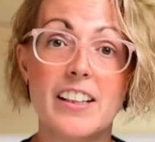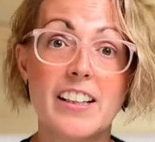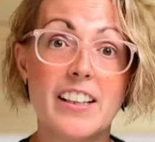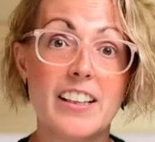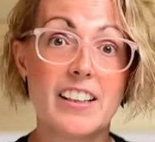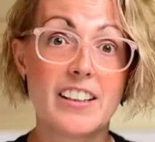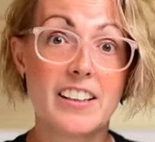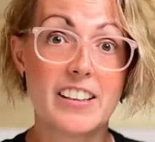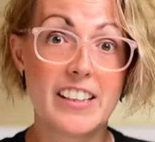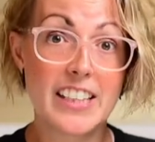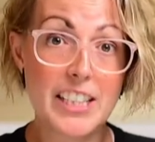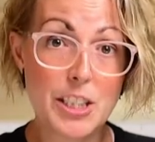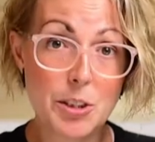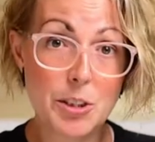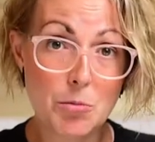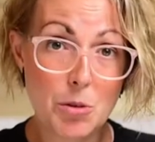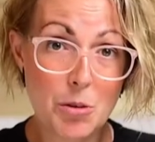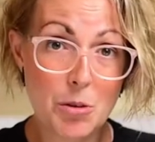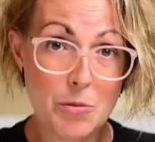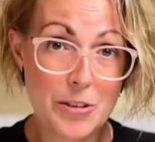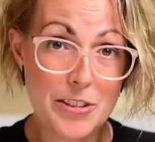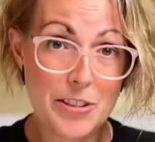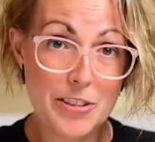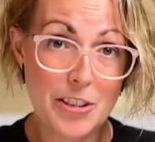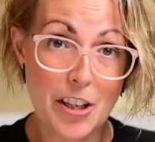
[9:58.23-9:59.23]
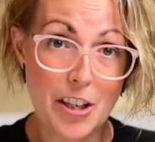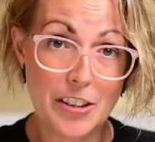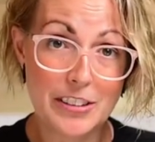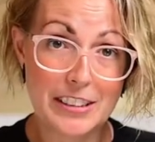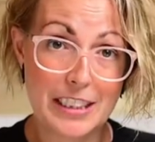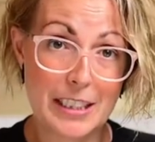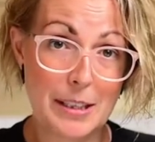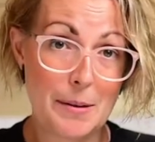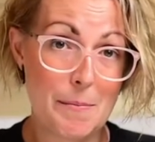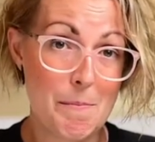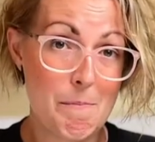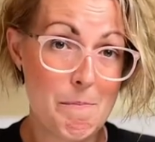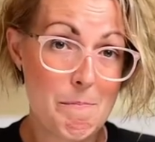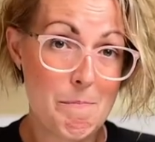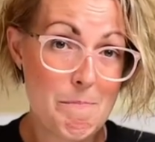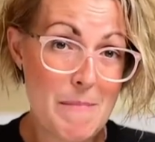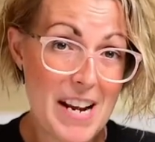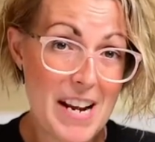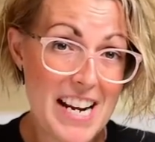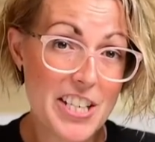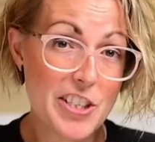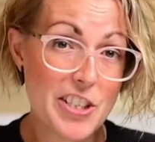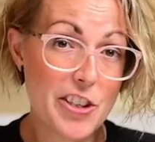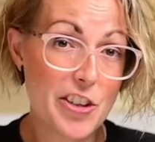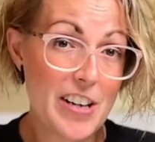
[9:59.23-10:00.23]
This will result in
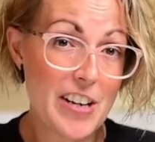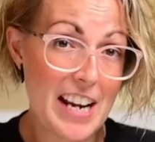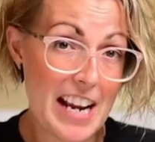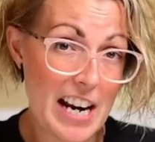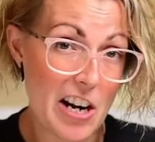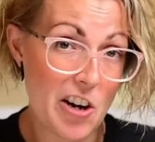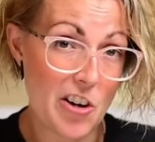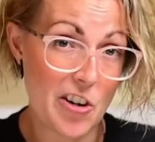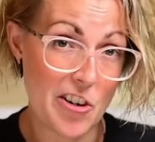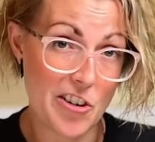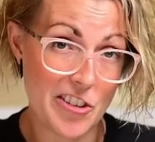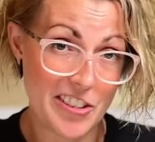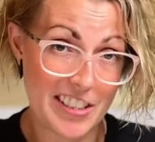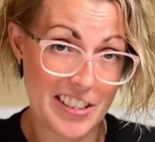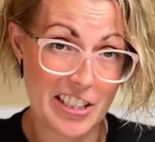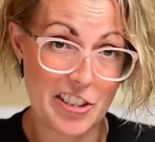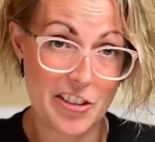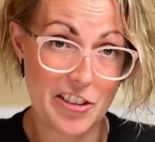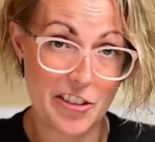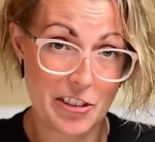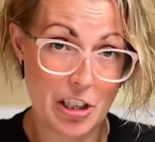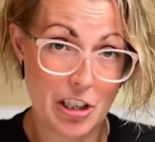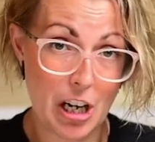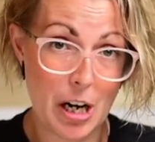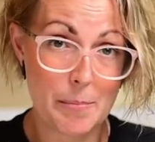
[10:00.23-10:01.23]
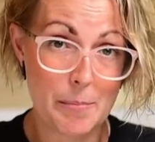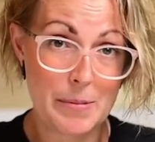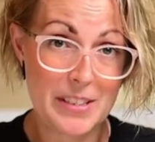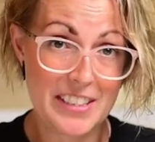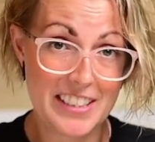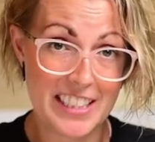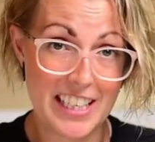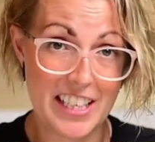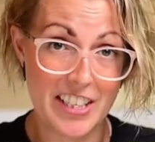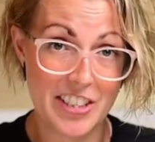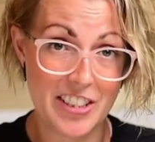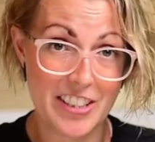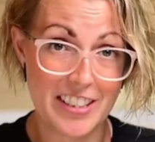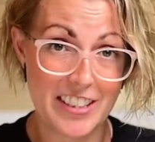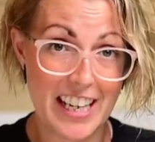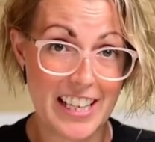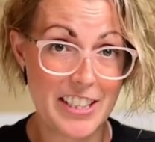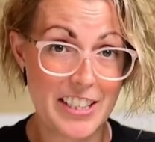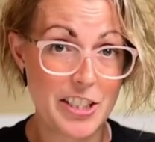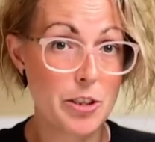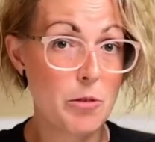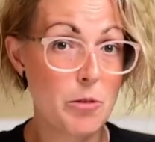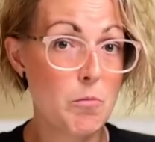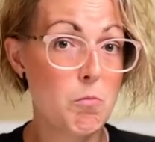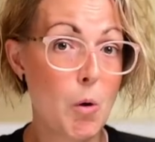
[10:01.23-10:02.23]
major errors in your compensation
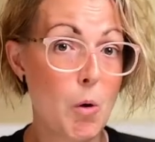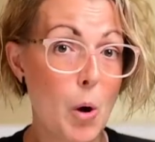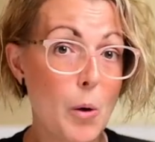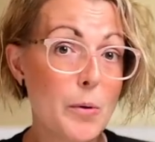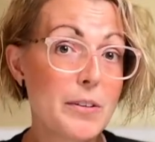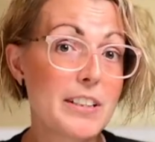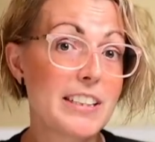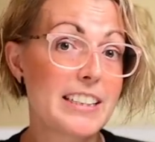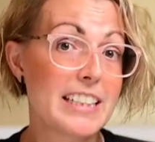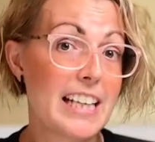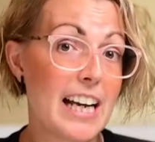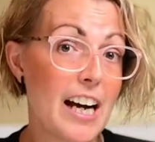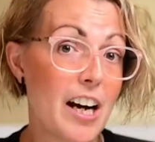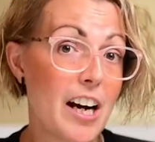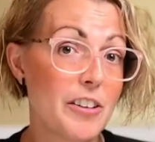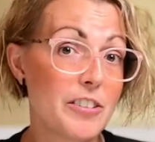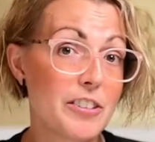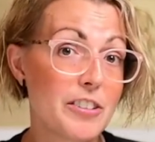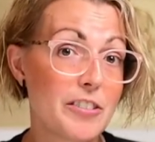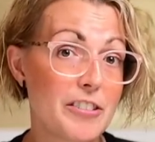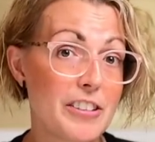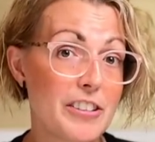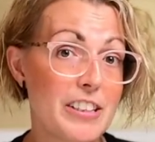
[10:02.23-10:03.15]
as you won't account for